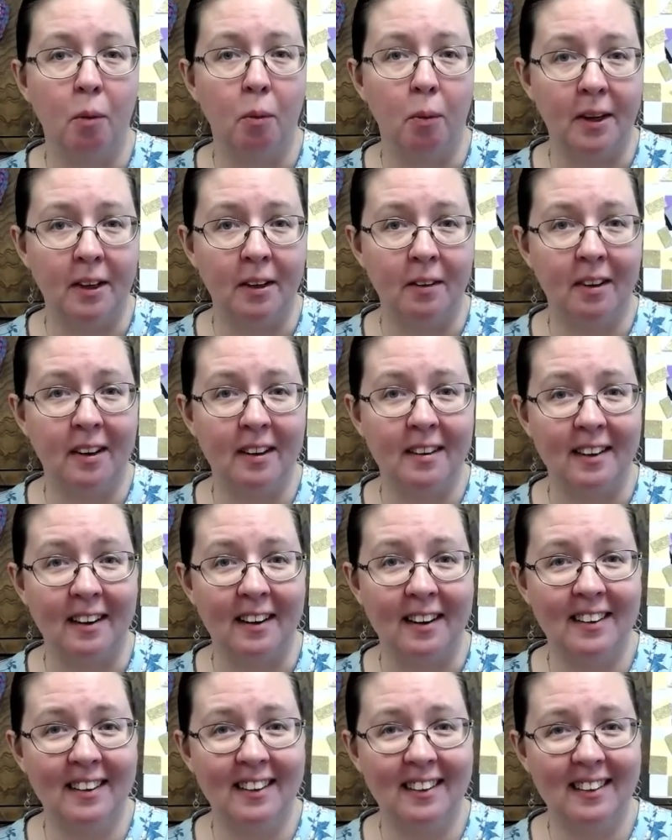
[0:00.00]
When you are
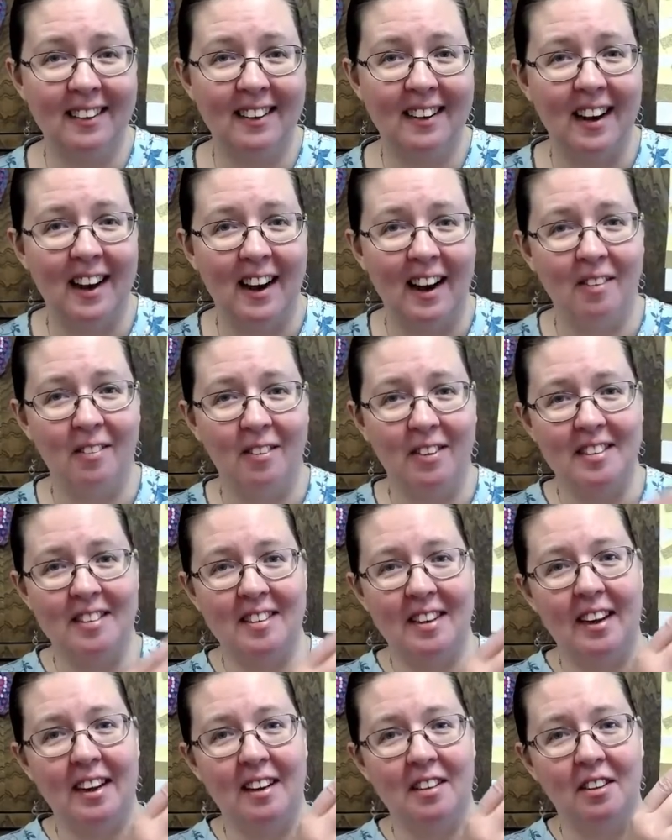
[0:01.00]
done, I would
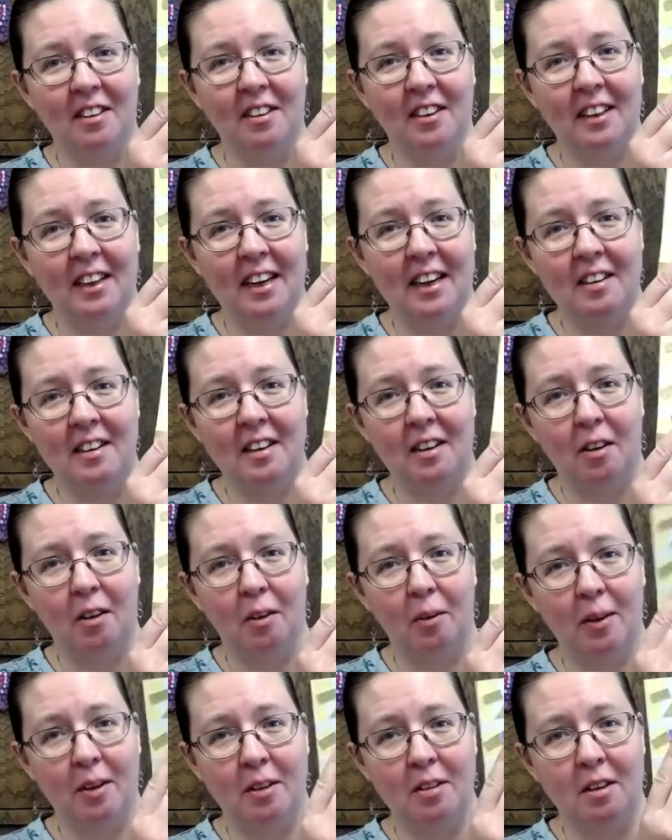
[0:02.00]
say it's a good idea
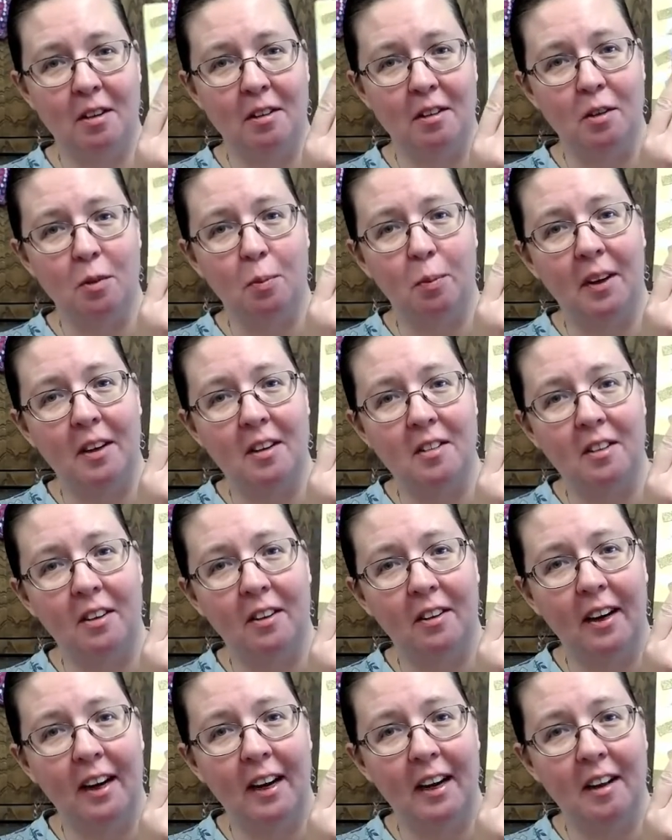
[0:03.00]
always to just place
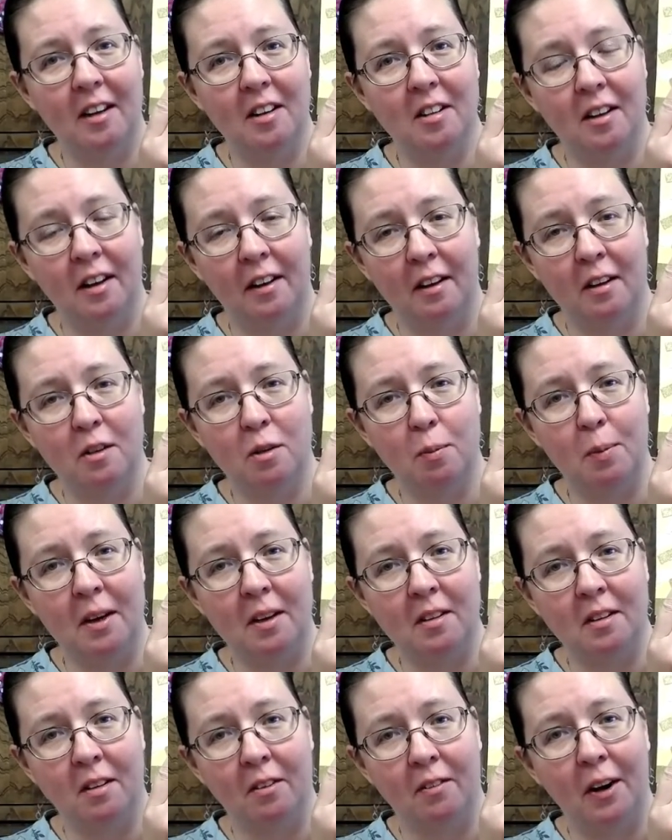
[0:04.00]
your hands on this
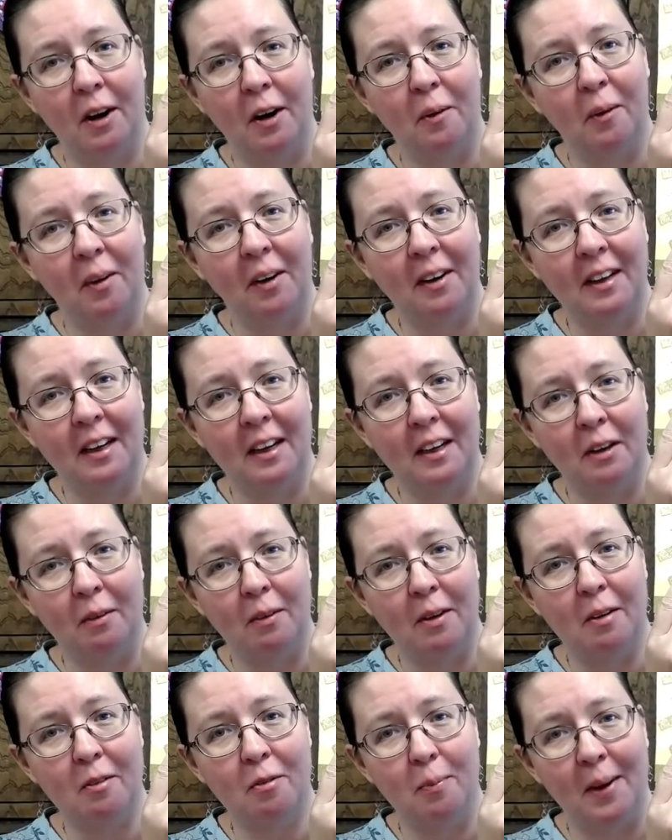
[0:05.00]
piece of artwork that you
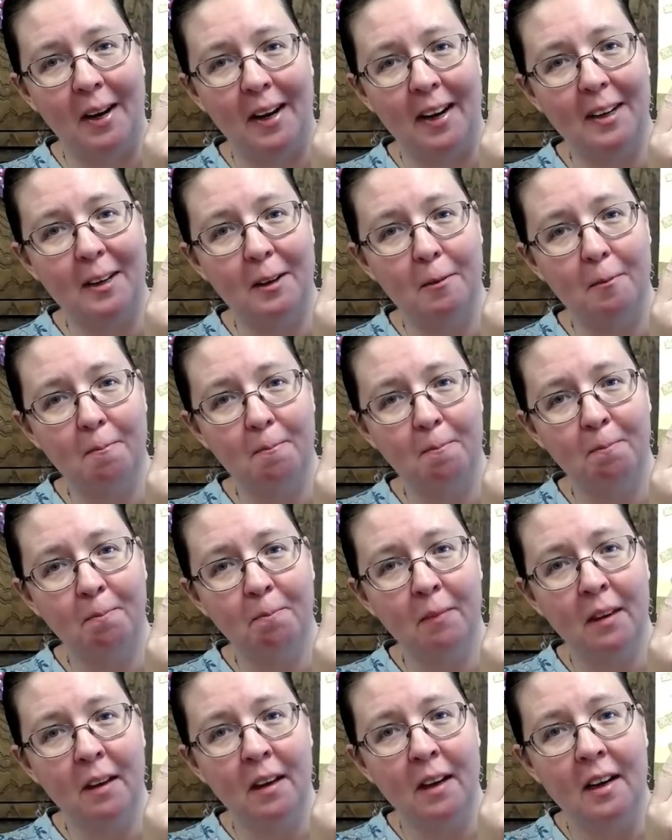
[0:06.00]
have made,
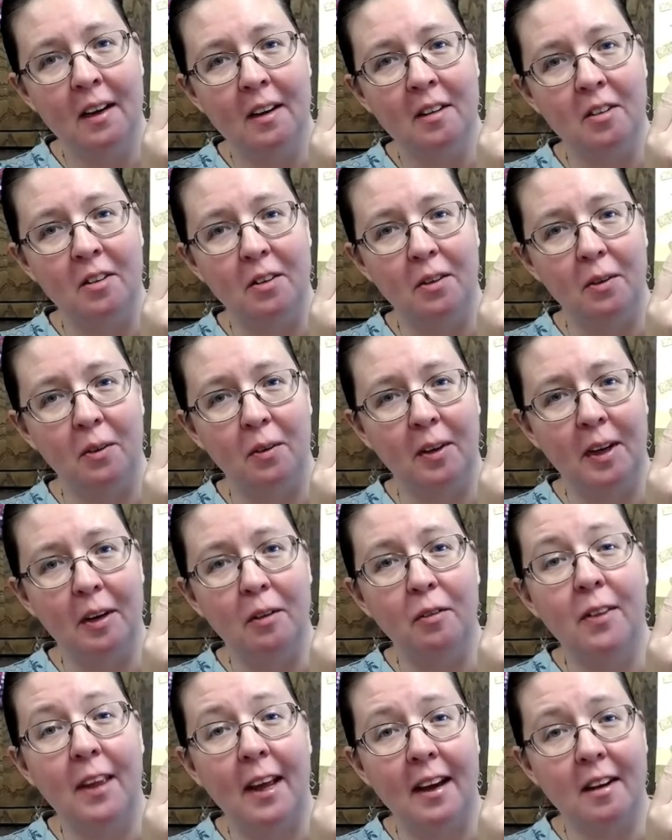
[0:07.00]
to
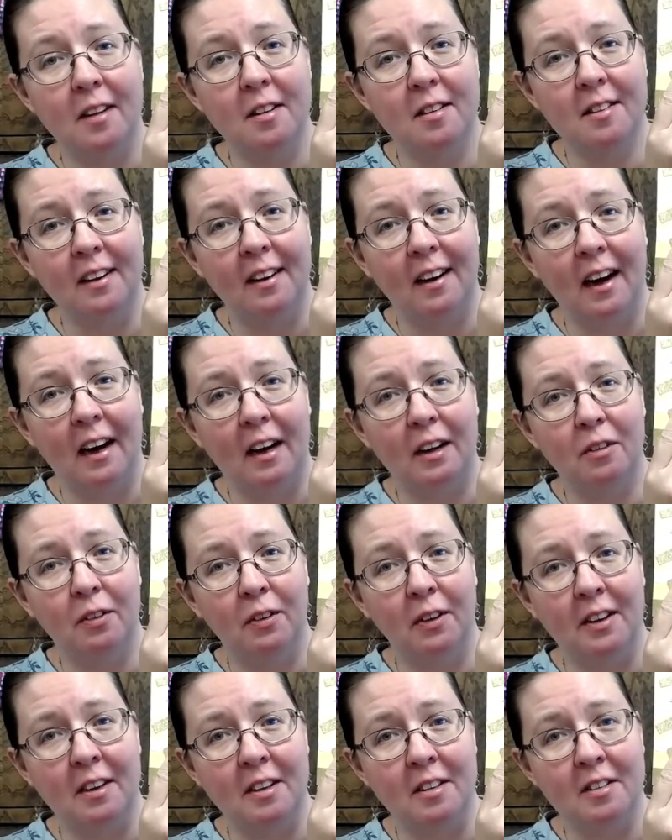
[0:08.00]
give thanks to God
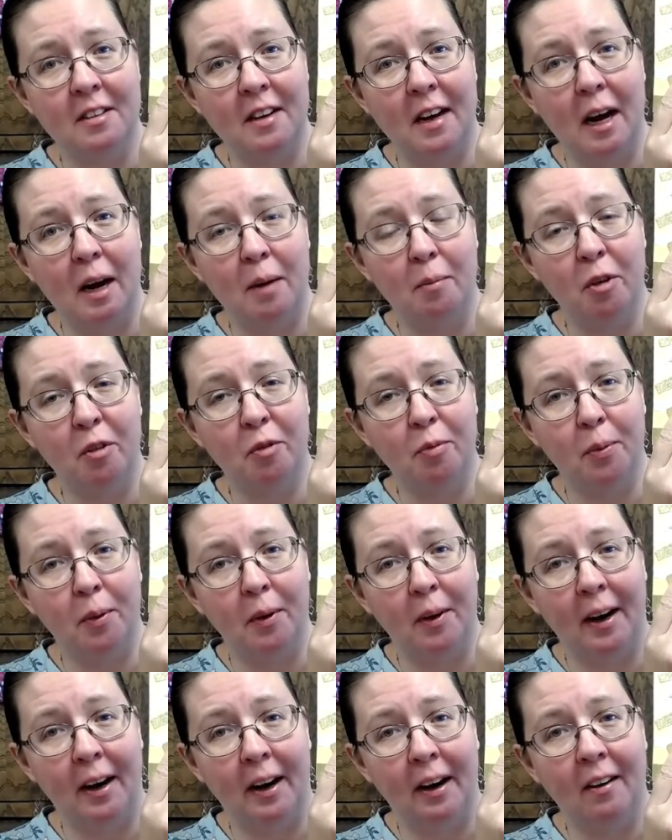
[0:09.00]
for this time of
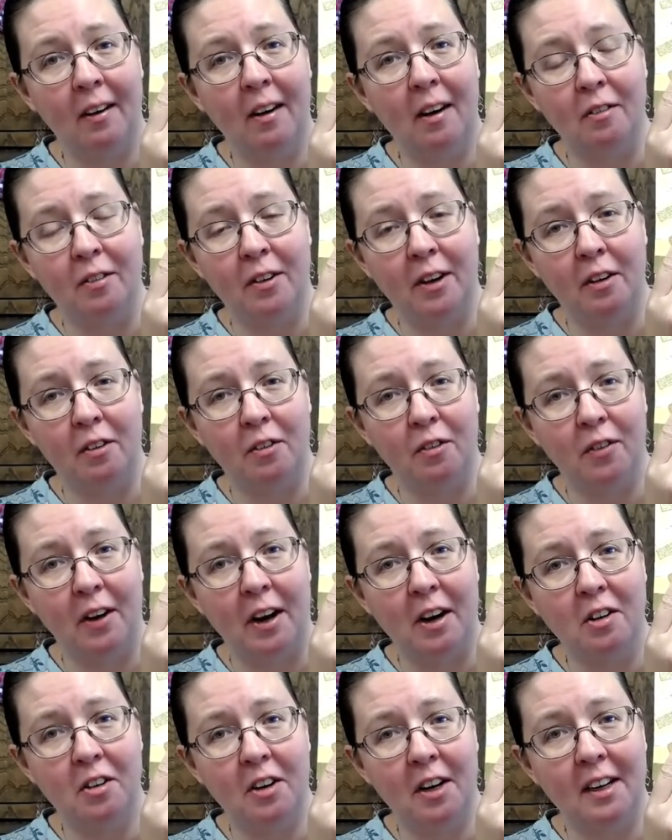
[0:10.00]
prayer, of
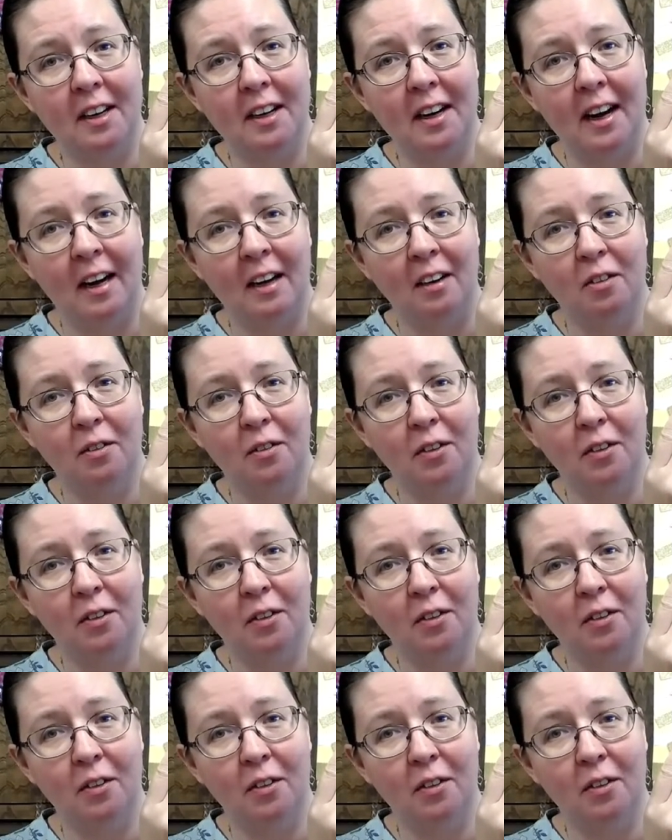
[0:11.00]
confession and